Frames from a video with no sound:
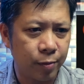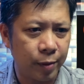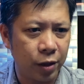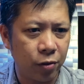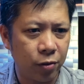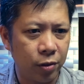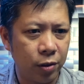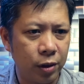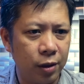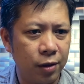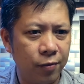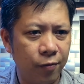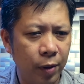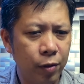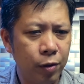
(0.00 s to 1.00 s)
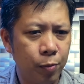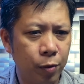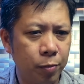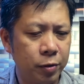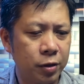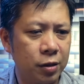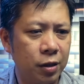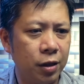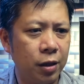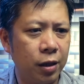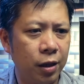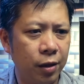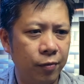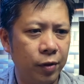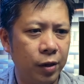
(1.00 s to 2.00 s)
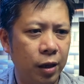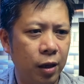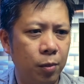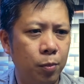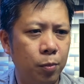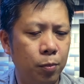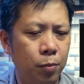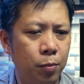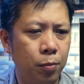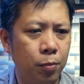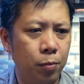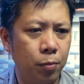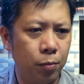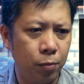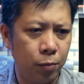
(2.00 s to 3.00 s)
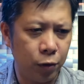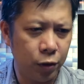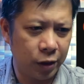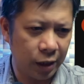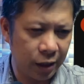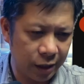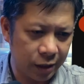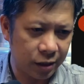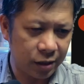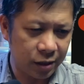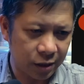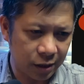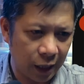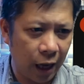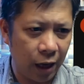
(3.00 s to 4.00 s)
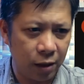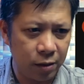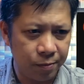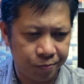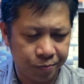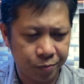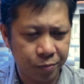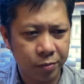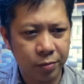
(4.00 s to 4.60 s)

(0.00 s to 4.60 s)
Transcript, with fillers: but the Aurora have very purposely given a brutalist style,